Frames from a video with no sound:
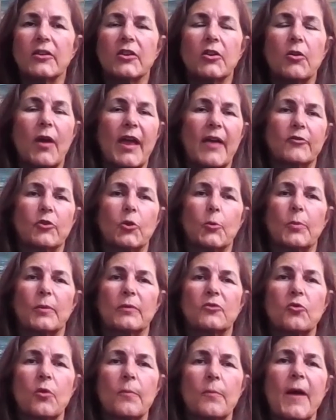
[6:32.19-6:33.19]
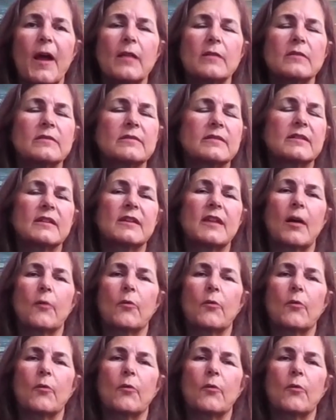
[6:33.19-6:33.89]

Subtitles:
You know, I have an open door policy.